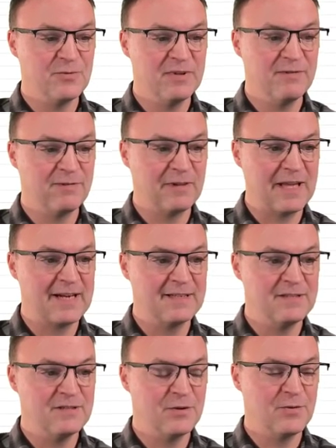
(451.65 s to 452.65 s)

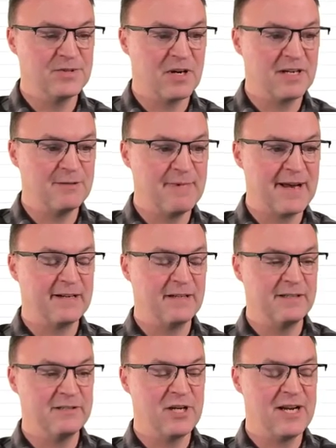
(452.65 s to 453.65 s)
reflected, so it was
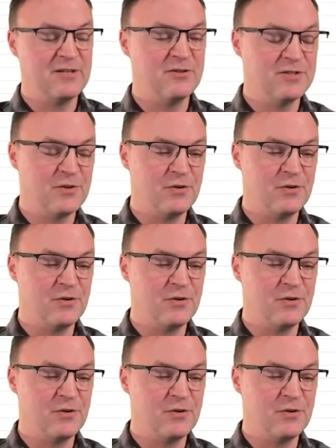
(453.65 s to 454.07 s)
automatically changes.